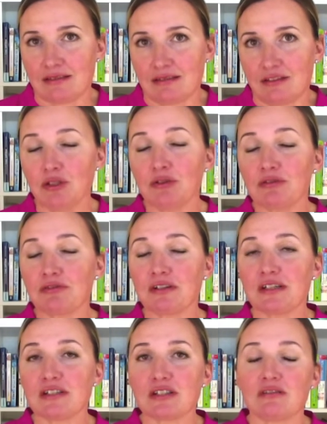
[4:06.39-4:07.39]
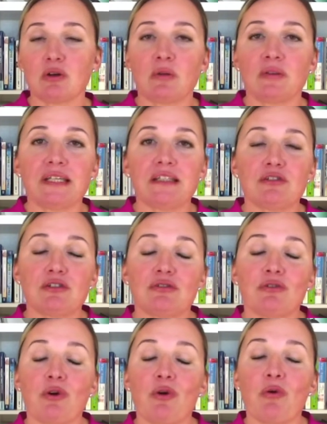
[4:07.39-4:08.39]
You first of all need to
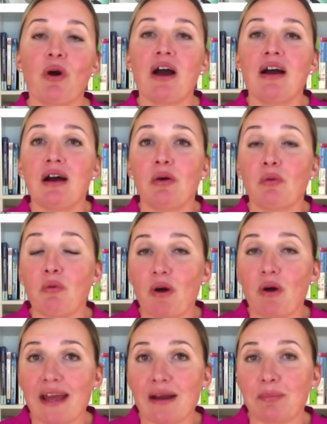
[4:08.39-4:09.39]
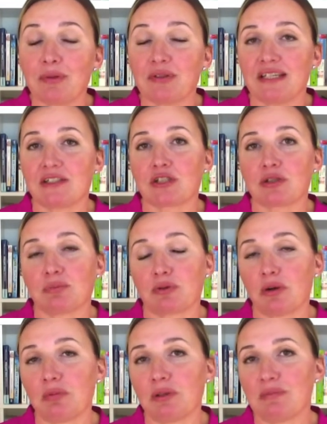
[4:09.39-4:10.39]
know where potential
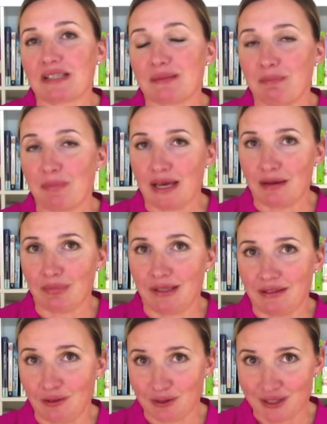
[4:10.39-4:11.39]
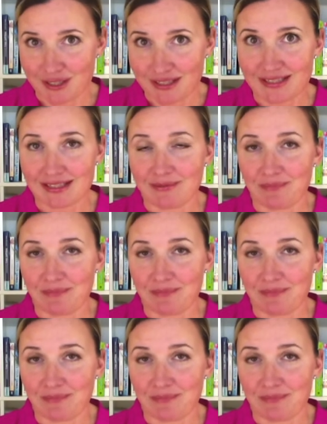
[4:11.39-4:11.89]
problems may be in your system.